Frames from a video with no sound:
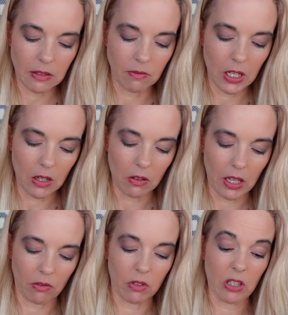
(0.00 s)
you know,
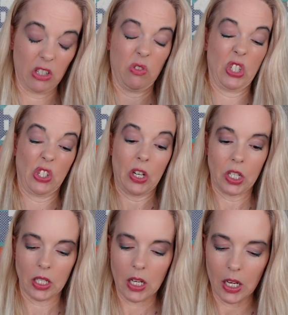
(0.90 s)
like really stretch
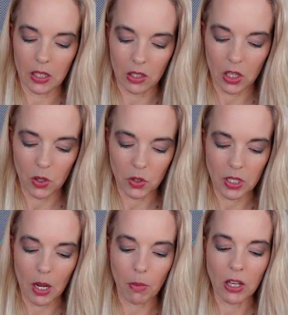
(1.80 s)
it tight in the
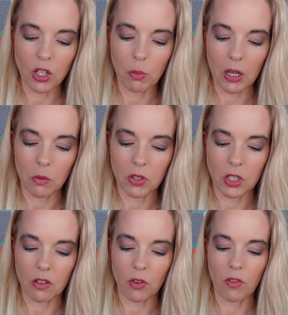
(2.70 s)
Q-snap. I do better with
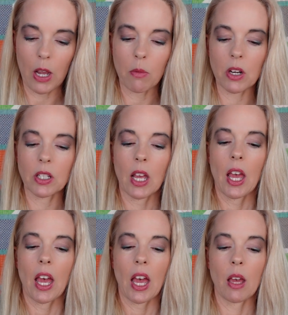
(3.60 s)
stiffer fabrics,
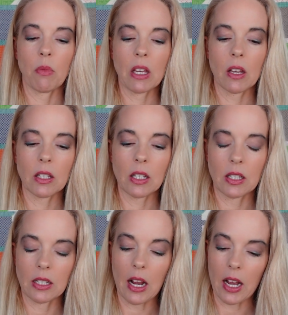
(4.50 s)
and because it's
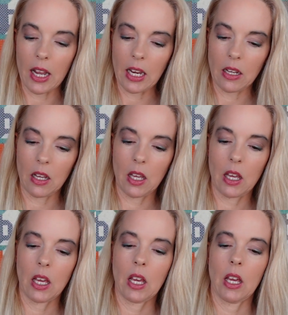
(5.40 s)
dyed,
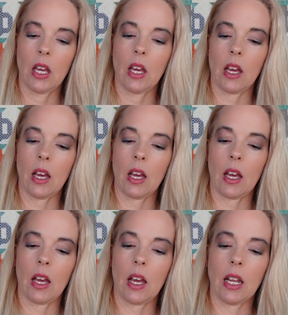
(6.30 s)

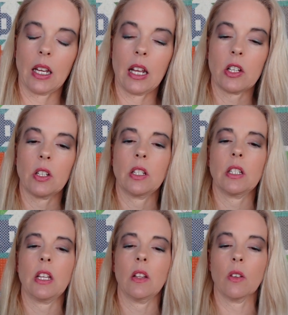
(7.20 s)
I can actually
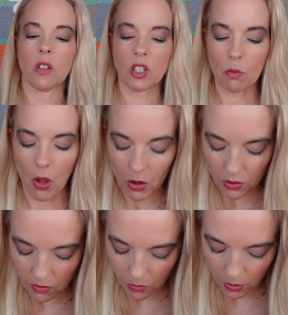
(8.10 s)
see it looks smaller
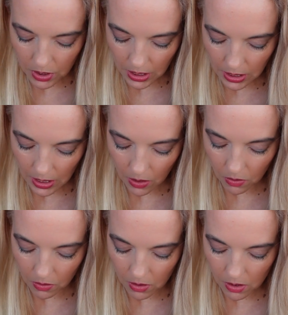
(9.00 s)
than 14 count,